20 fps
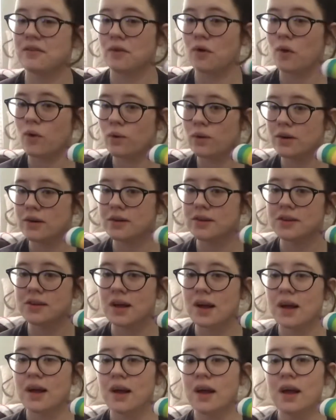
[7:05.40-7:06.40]
course,
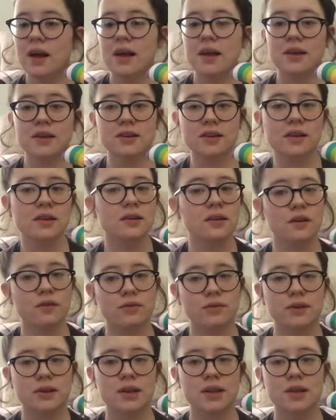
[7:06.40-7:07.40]
is in love
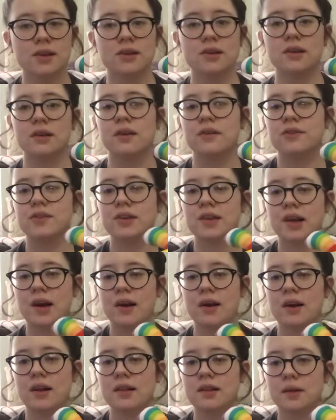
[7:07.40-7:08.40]
with this and loves staring
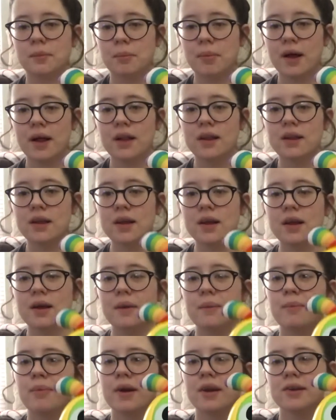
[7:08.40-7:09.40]
at the belly and
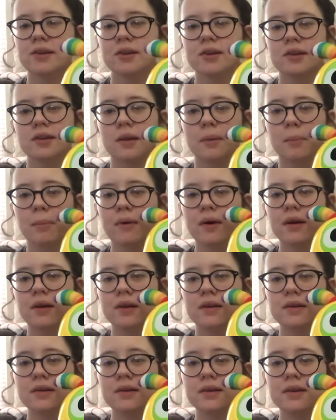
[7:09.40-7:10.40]
presses the
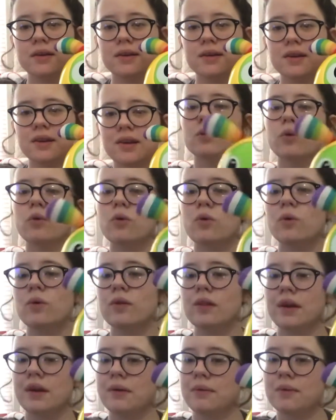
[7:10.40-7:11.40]
buttons. It's so cool
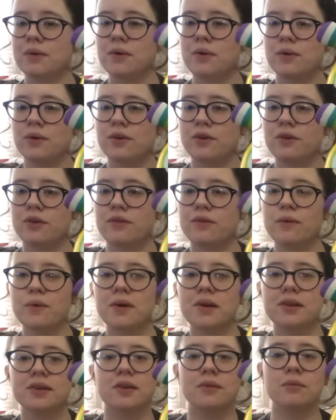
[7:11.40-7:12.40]
that it records your
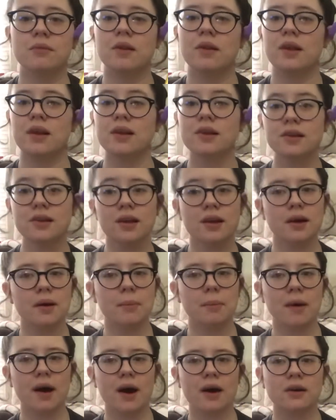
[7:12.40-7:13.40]
voice and will, like, sing it
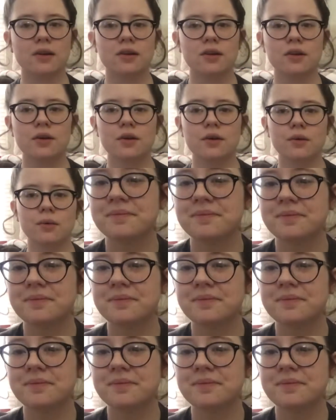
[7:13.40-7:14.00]
back to you.